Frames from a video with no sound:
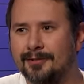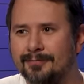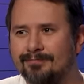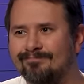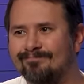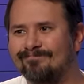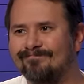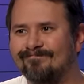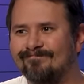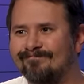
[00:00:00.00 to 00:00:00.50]

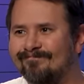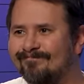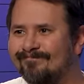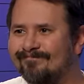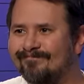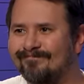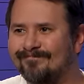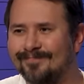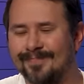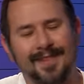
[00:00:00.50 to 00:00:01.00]

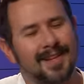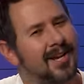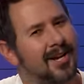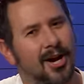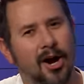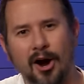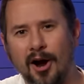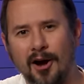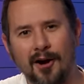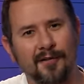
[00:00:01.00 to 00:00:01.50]
mm,
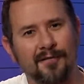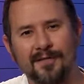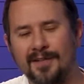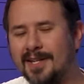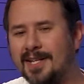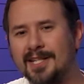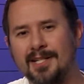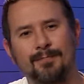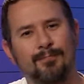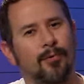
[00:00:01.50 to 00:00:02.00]

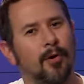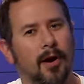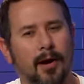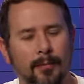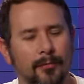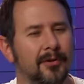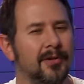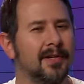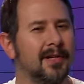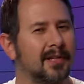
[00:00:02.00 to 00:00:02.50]
coffee is
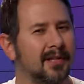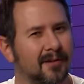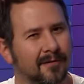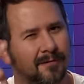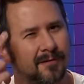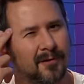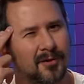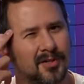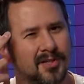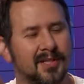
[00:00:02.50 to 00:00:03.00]
probably not the
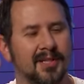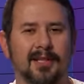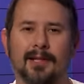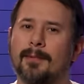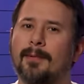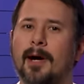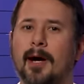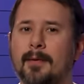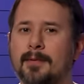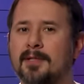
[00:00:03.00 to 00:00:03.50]
first thing
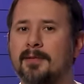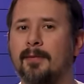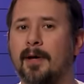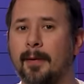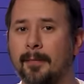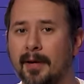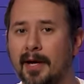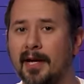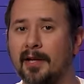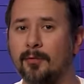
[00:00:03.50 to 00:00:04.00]
that pops to my
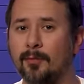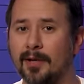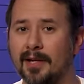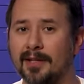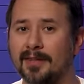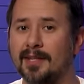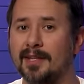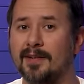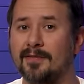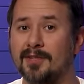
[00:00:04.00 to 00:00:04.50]
mind when I
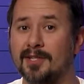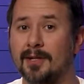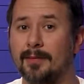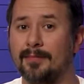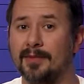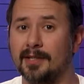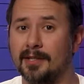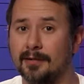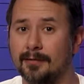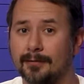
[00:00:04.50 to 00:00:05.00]
think of
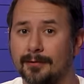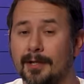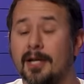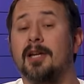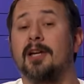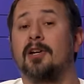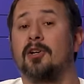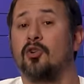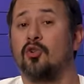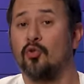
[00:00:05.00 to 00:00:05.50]
something
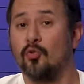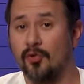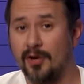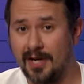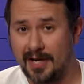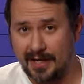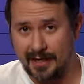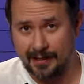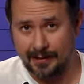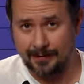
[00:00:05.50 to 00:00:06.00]

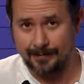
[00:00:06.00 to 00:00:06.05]
green.